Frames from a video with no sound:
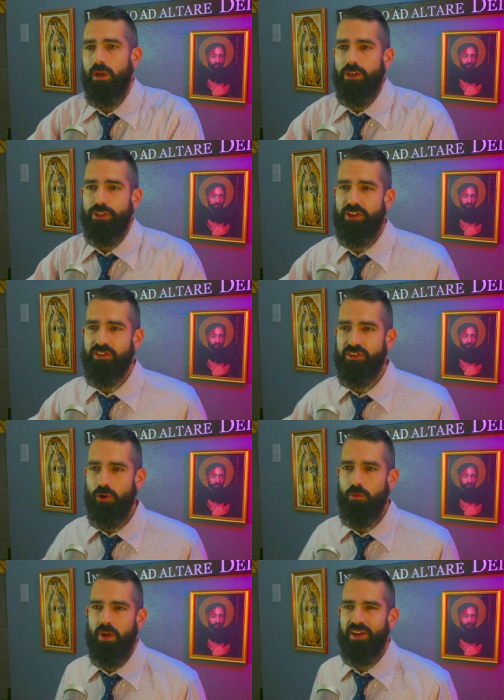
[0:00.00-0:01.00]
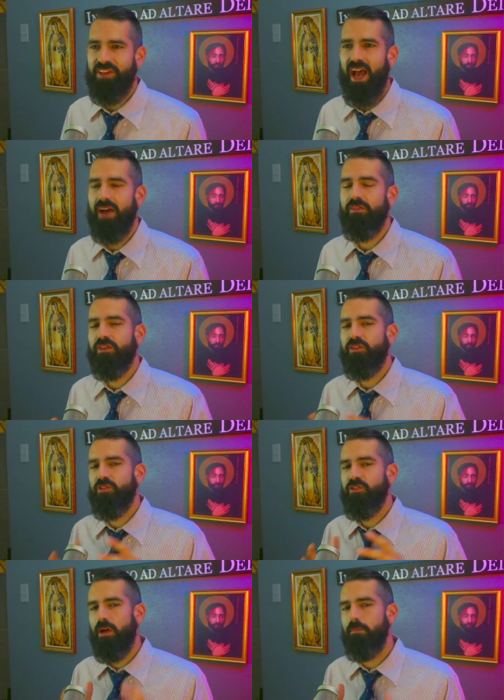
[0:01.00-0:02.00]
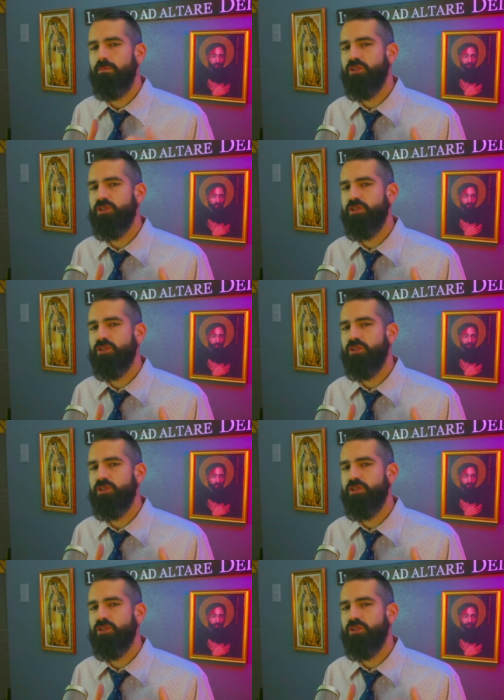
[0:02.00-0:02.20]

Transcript: She still must have some